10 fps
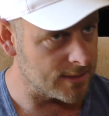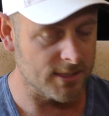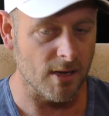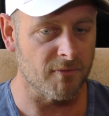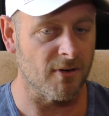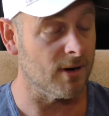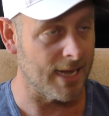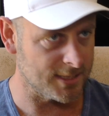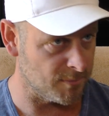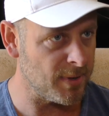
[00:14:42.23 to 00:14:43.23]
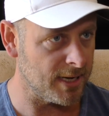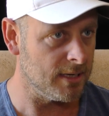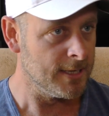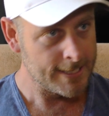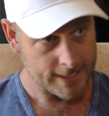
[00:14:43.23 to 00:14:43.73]
and so far it hasn't
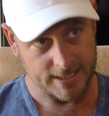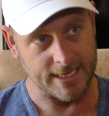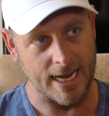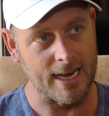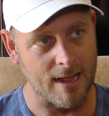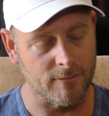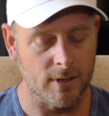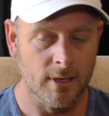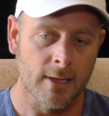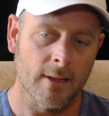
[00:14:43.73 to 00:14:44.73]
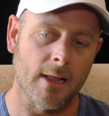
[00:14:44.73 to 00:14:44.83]
been to that level,